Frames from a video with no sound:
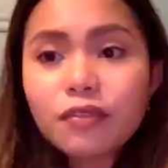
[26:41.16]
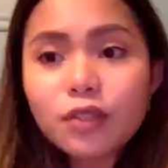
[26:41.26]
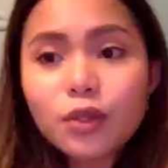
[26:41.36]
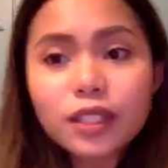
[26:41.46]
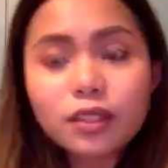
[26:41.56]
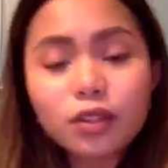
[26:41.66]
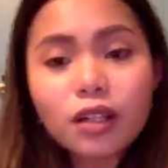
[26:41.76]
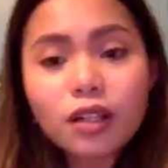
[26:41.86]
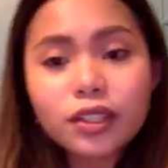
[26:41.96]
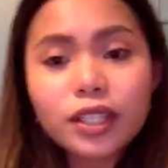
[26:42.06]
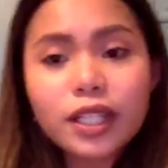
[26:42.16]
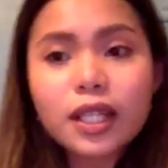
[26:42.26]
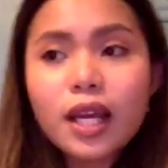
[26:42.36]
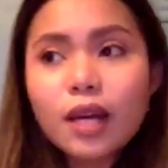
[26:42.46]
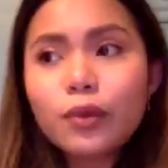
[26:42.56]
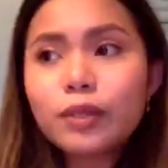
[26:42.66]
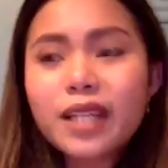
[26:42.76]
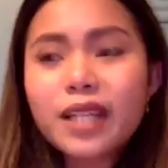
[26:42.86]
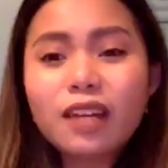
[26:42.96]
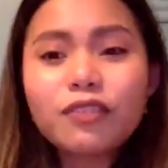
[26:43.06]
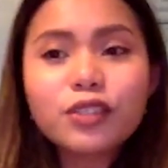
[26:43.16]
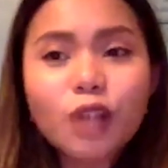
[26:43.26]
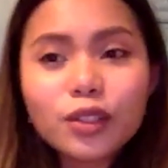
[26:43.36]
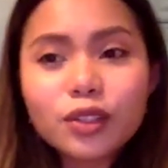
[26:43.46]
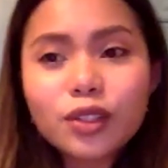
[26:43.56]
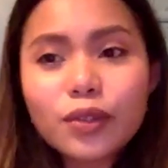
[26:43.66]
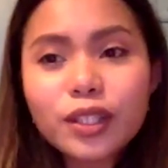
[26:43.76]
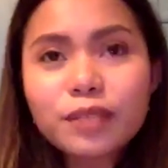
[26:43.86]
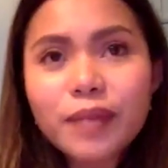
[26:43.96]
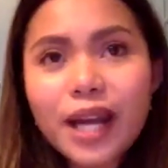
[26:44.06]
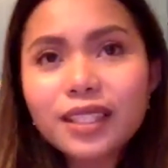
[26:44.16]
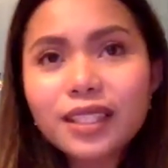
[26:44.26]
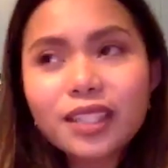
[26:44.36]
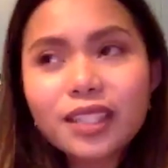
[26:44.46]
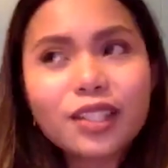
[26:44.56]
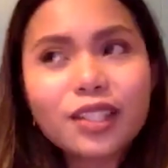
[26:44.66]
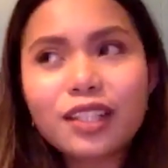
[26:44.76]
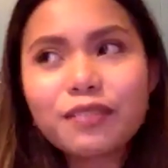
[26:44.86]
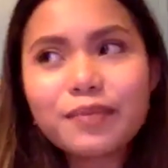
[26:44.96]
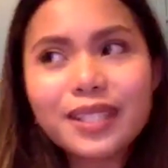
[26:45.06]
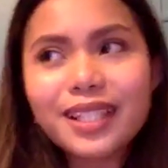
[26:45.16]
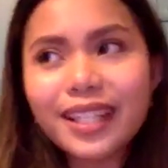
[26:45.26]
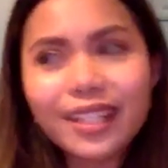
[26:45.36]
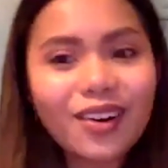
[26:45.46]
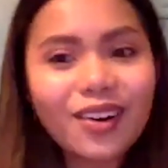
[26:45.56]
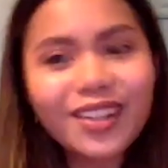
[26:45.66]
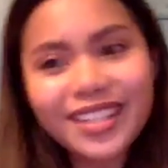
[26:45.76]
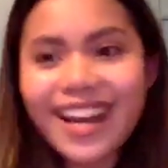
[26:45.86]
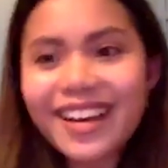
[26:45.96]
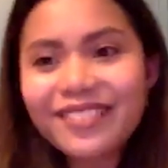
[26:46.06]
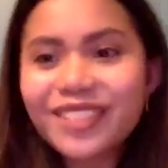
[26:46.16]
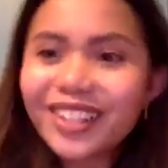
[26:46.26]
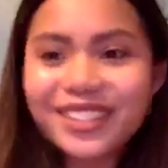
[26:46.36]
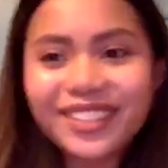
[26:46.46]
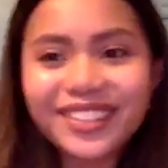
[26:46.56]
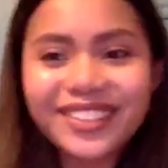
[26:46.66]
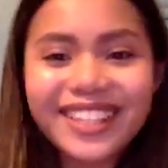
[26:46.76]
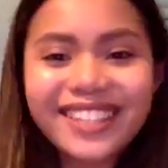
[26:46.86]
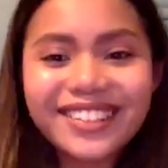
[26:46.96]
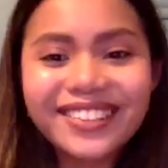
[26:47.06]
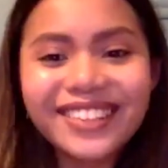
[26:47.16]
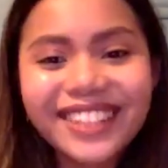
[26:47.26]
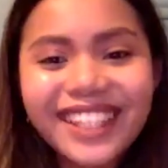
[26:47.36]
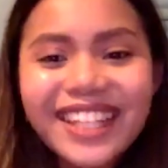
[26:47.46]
you as a doctor and will be kind of taught to you in practice, and you kind of be like, oh yeah, I've done it already, you know.